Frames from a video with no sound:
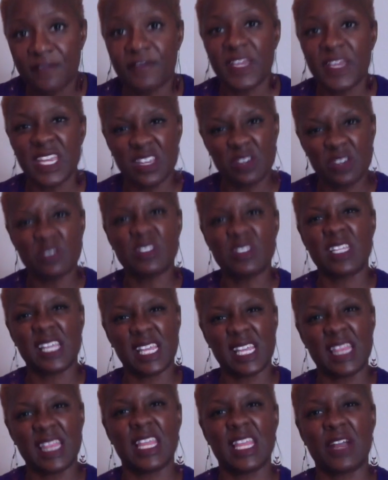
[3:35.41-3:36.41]
feels
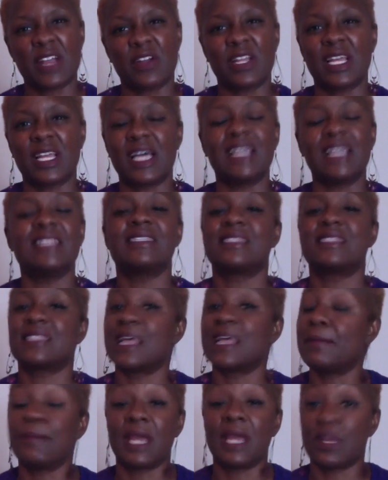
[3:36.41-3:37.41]
in their gut
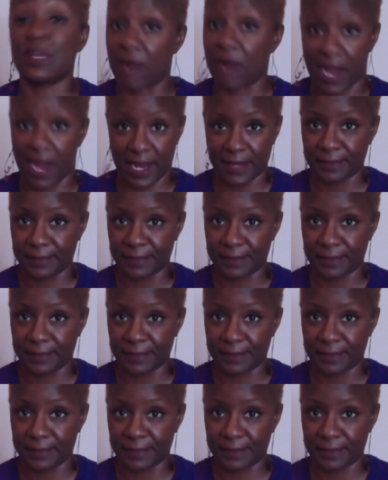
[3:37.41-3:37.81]
some ain't right